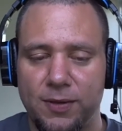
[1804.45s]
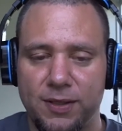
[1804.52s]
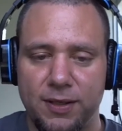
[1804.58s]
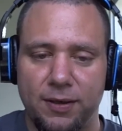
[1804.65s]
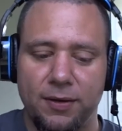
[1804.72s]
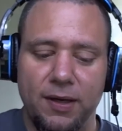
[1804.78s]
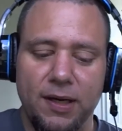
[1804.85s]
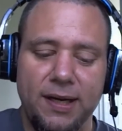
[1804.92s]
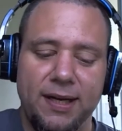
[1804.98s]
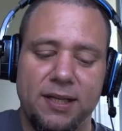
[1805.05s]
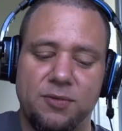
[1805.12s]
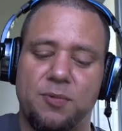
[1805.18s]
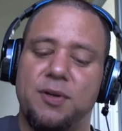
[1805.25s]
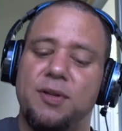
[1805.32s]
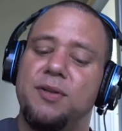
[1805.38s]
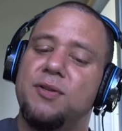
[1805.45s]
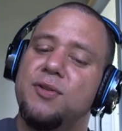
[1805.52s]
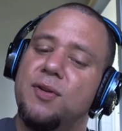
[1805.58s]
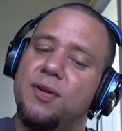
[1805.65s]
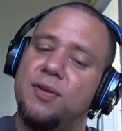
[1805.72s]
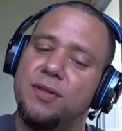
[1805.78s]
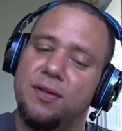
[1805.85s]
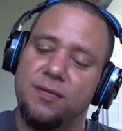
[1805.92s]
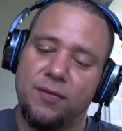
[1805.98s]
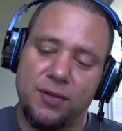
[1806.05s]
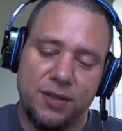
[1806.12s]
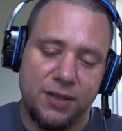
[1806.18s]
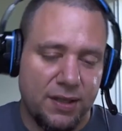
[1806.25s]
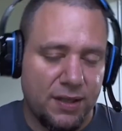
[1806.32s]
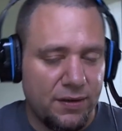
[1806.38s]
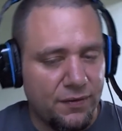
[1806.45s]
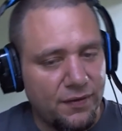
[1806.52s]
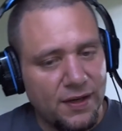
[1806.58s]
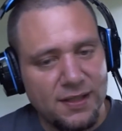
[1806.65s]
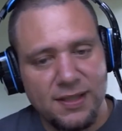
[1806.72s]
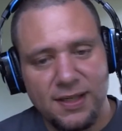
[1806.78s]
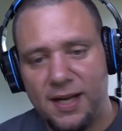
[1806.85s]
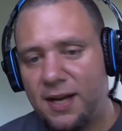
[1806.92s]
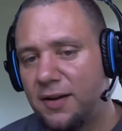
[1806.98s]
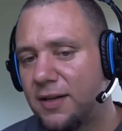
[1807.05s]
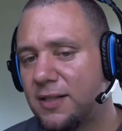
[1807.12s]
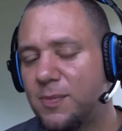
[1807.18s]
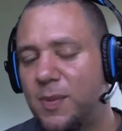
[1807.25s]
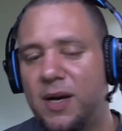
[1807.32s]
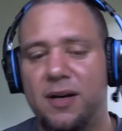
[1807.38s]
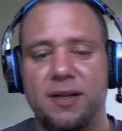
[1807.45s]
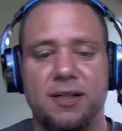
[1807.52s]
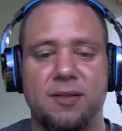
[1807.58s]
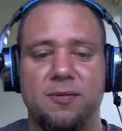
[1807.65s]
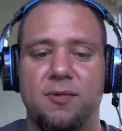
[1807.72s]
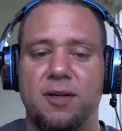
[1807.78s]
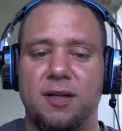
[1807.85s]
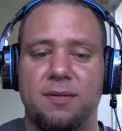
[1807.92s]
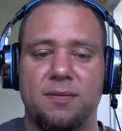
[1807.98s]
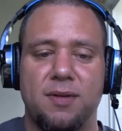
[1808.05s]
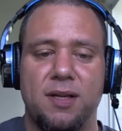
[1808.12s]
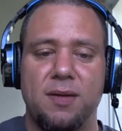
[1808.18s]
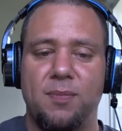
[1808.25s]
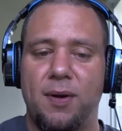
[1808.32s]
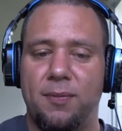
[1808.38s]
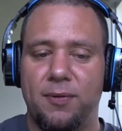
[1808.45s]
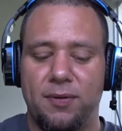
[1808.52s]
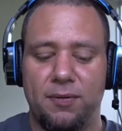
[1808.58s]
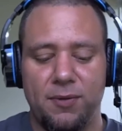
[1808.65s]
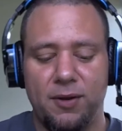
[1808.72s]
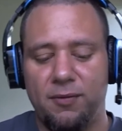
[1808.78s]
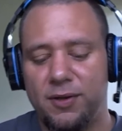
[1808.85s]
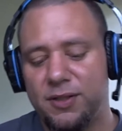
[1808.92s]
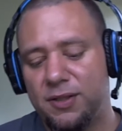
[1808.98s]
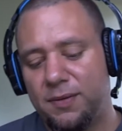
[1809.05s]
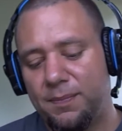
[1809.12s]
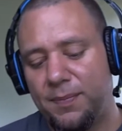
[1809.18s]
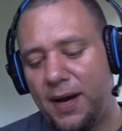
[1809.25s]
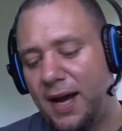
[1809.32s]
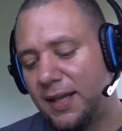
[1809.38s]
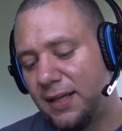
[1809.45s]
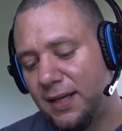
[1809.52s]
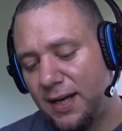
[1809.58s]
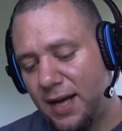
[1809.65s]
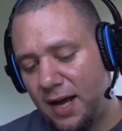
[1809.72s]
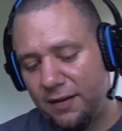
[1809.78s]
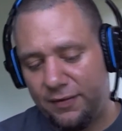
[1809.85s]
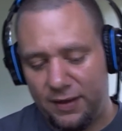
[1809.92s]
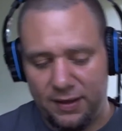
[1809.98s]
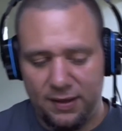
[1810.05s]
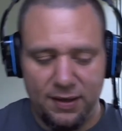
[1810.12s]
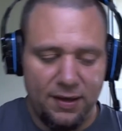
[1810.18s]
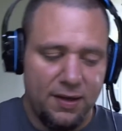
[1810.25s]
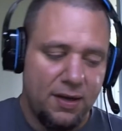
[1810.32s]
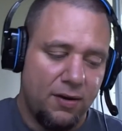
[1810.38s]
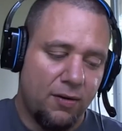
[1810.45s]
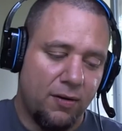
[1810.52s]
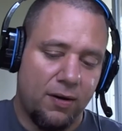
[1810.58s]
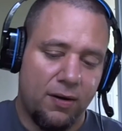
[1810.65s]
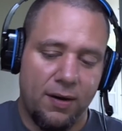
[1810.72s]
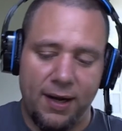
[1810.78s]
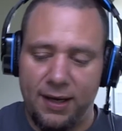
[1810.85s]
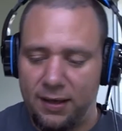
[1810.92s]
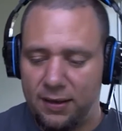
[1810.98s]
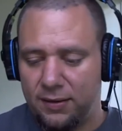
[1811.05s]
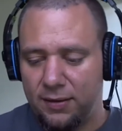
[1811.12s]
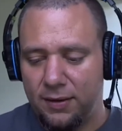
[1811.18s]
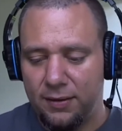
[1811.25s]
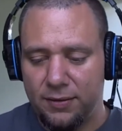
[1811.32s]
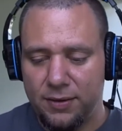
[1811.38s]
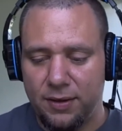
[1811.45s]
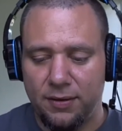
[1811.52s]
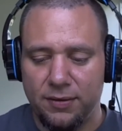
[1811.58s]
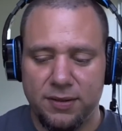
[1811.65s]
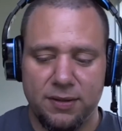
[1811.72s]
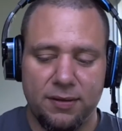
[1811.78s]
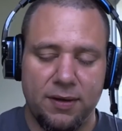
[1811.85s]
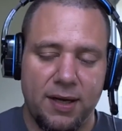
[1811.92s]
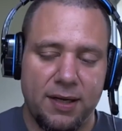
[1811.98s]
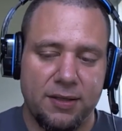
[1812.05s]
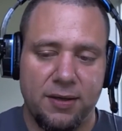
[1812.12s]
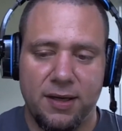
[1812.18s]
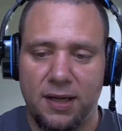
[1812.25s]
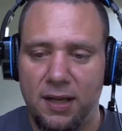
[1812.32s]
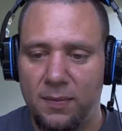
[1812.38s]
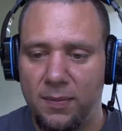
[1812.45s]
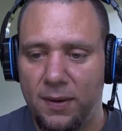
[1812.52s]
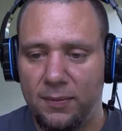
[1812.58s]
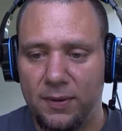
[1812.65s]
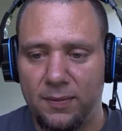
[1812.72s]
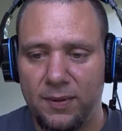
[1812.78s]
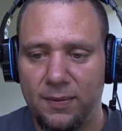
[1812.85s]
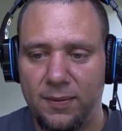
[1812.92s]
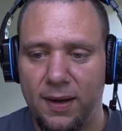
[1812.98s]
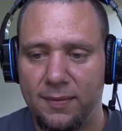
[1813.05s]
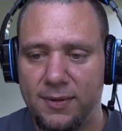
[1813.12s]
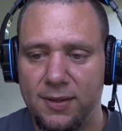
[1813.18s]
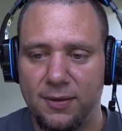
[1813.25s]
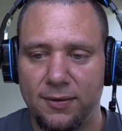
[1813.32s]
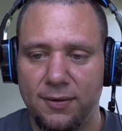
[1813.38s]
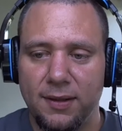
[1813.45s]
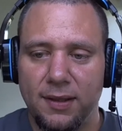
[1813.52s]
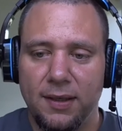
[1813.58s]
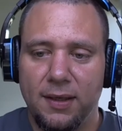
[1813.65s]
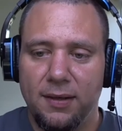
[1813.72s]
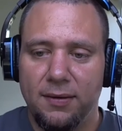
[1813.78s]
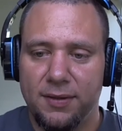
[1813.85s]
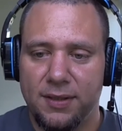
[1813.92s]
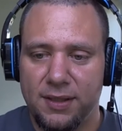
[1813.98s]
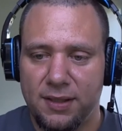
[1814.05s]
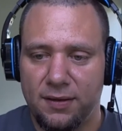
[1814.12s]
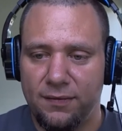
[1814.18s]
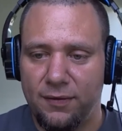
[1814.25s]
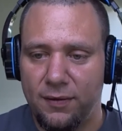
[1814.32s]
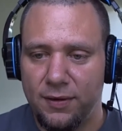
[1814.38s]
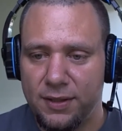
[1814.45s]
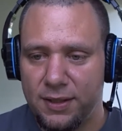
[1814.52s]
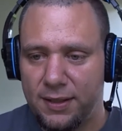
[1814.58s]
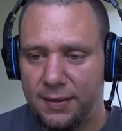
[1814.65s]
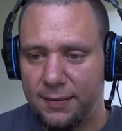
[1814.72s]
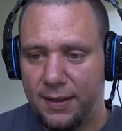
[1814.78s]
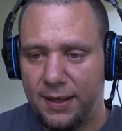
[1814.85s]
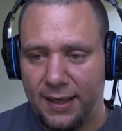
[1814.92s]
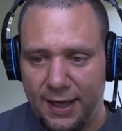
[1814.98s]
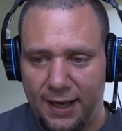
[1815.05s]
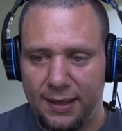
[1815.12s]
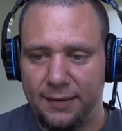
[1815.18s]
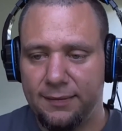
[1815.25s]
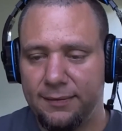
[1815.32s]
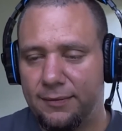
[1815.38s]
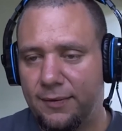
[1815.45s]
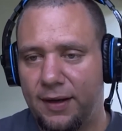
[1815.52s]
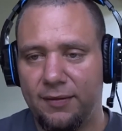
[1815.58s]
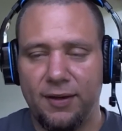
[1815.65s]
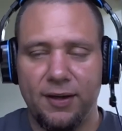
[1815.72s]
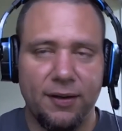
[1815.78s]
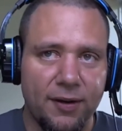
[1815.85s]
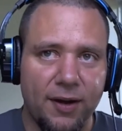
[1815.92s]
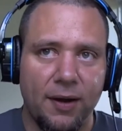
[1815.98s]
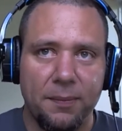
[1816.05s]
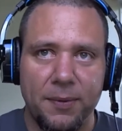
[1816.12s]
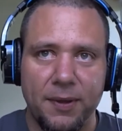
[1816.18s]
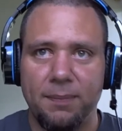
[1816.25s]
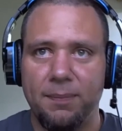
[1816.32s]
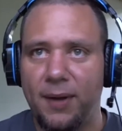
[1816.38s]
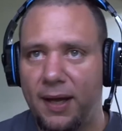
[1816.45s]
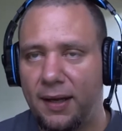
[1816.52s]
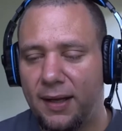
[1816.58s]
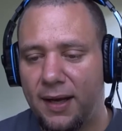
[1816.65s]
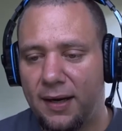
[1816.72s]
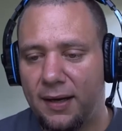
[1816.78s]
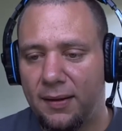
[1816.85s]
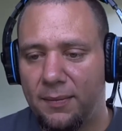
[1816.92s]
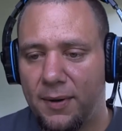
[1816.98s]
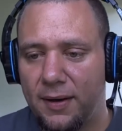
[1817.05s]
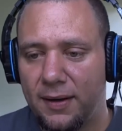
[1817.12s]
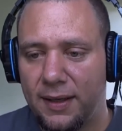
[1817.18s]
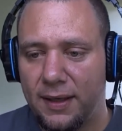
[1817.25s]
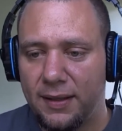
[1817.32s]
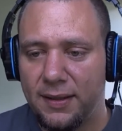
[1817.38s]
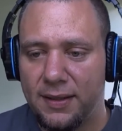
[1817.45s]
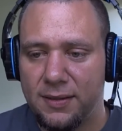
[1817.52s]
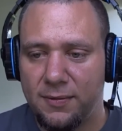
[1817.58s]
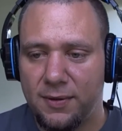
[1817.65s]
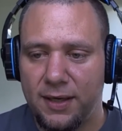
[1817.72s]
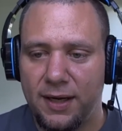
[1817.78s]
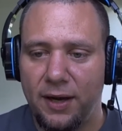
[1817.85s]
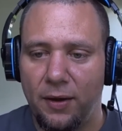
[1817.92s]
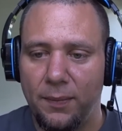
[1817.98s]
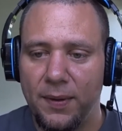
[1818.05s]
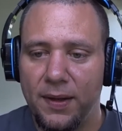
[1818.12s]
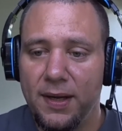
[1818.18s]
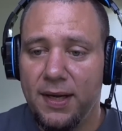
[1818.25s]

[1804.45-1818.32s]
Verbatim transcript: So it's one of those drones, unfortunately, that are phasing out because Parrot doesn't want to keep up with them. They want you to buy the Anafi or any of their other drones, so they're not trying to keep up with the Bebop 2, which is unfortunate. Again, we have another company bailing out of the market and doesn't want to help.